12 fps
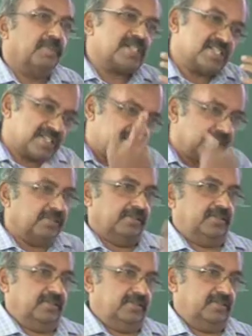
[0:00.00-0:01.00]
But
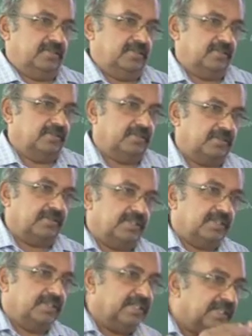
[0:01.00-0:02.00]
still,
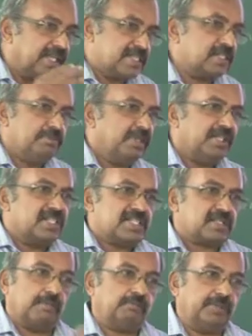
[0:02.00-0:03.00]
it doesn't mean it
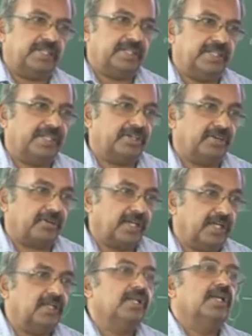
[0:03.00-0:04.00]
is completely hit and
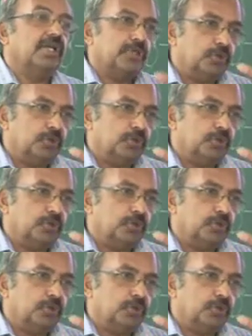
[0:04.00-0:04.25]
try.